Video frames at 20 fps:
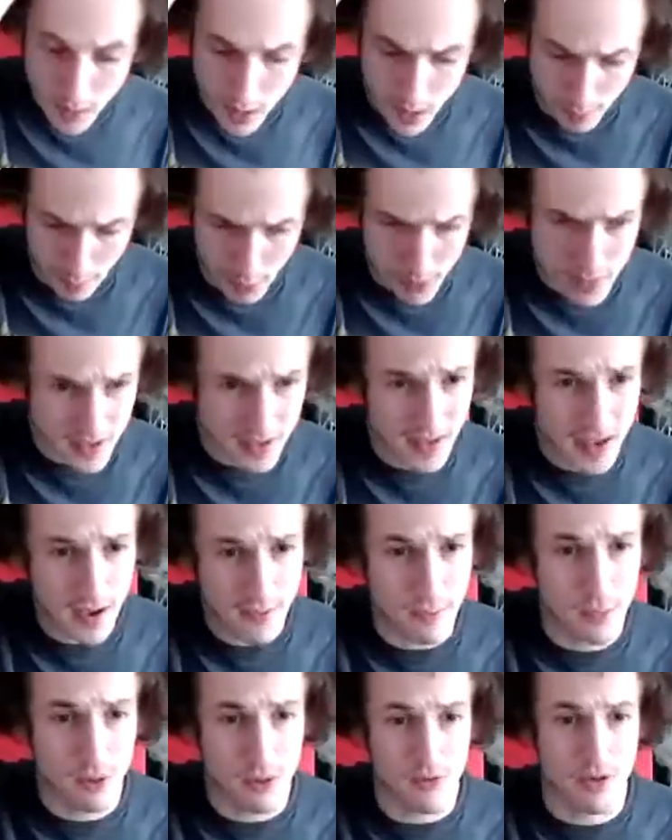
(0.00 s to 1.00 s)
it puts the
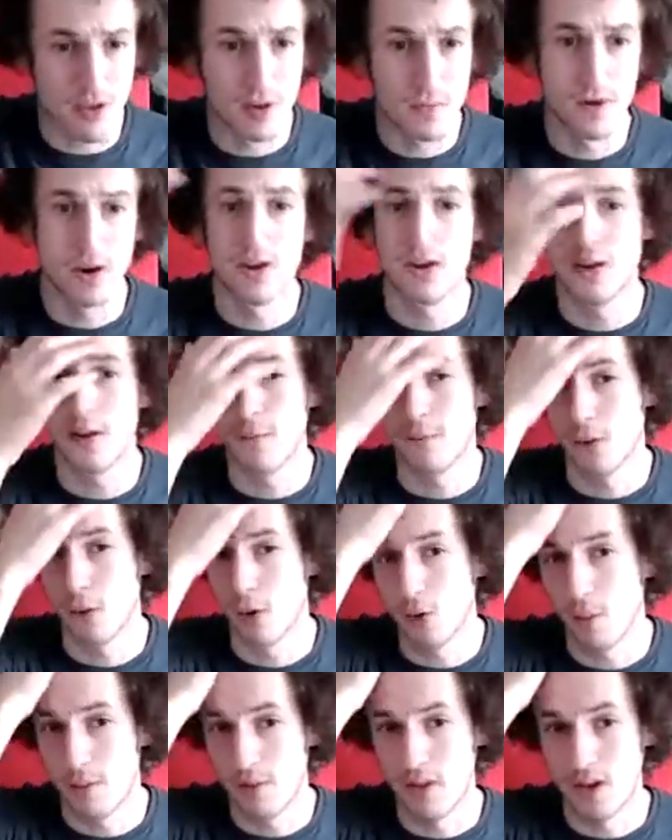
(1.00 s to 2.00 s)
Cavaliers in a very
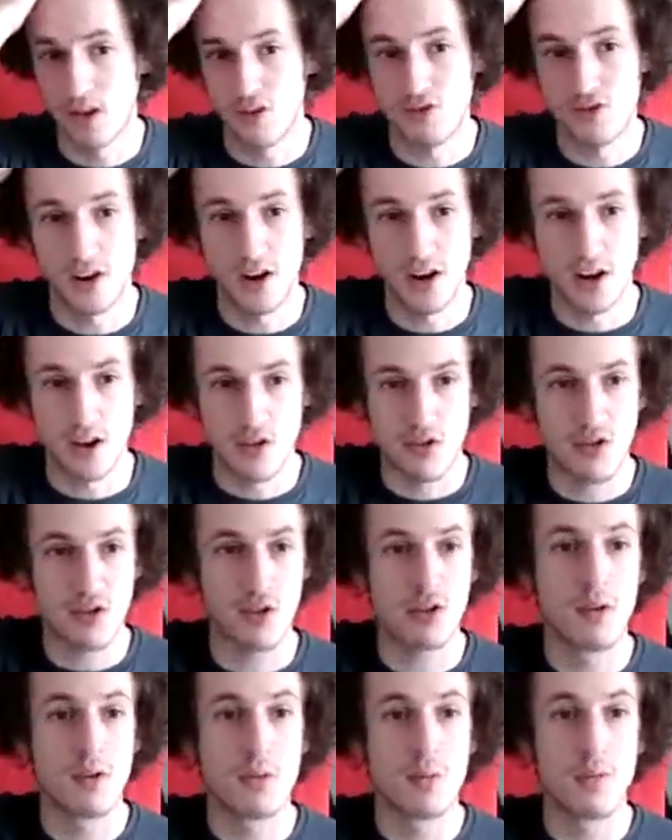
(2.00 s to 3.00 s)
difficult position, and it
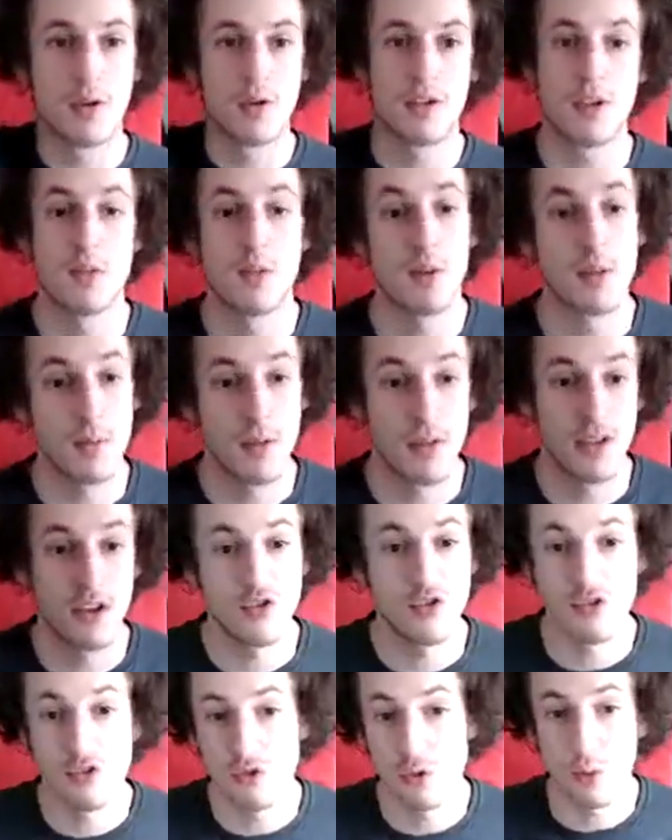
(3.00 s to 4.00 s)
certainly puts them in a
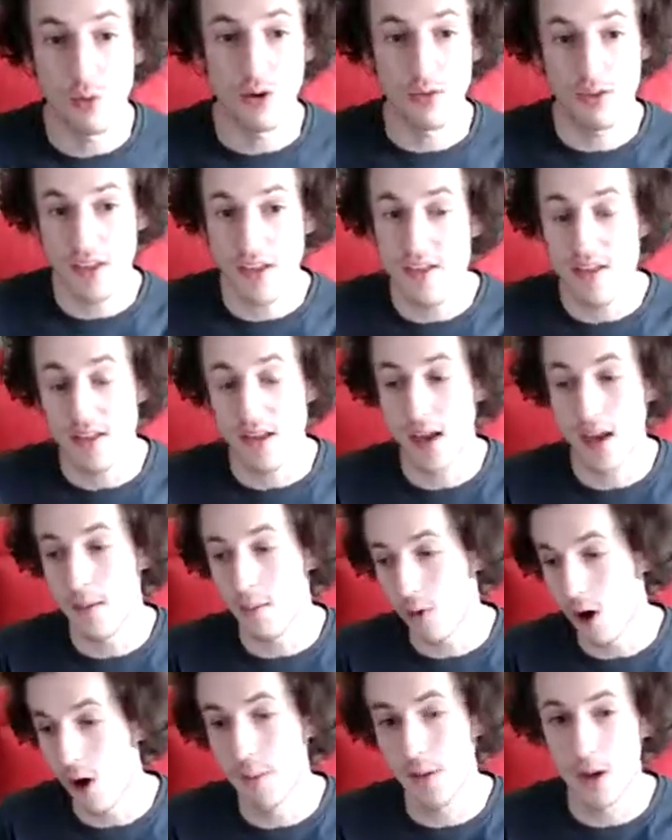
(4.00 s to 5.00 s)
position to where this game
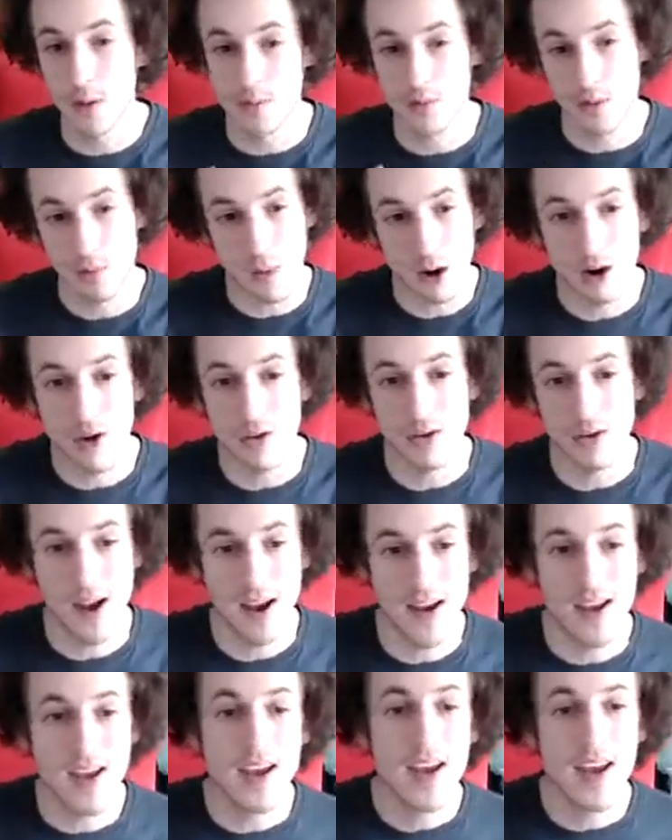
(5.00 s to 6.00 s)
coming up tomorrow
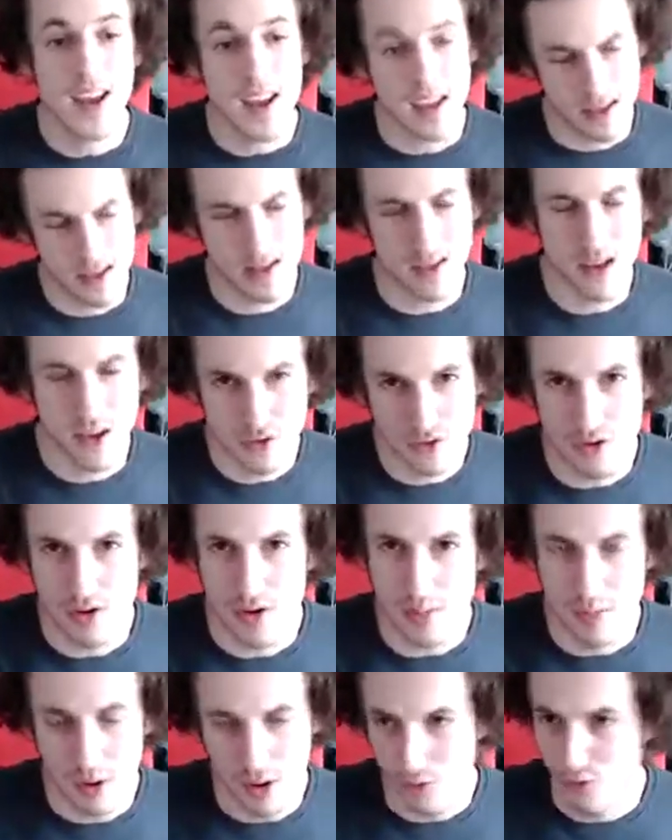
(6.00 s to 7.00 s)
night is
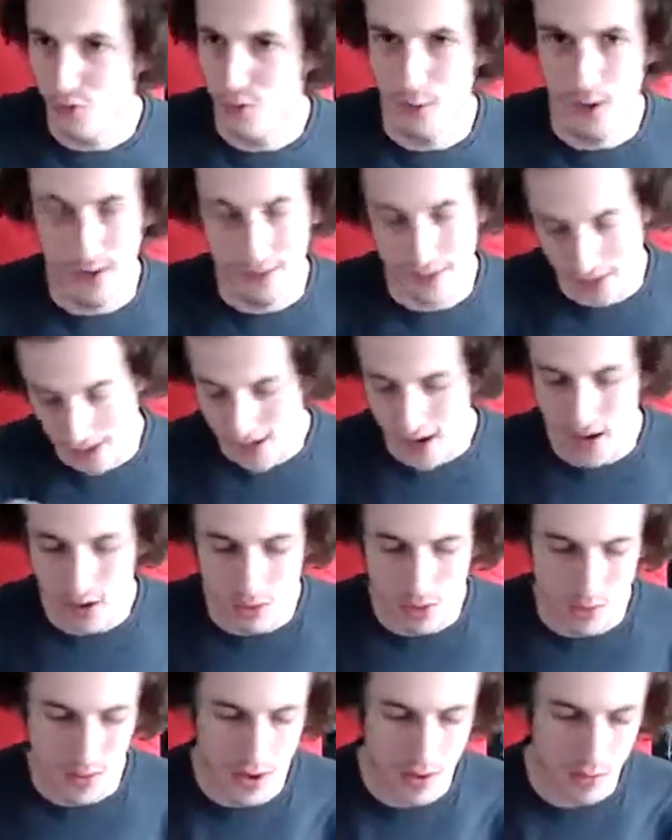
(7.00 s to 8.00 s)
essentially a must win. They can't
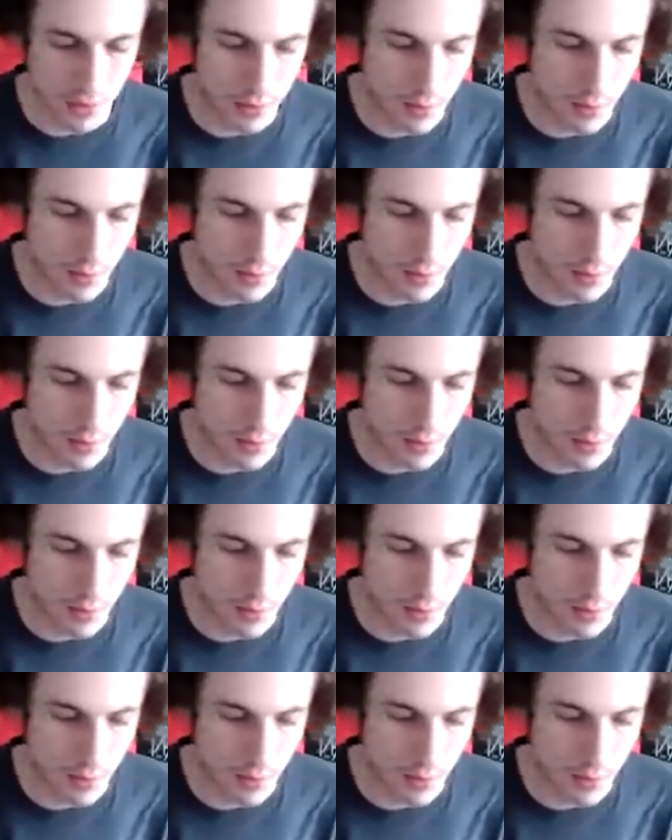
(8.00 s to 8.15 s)
go down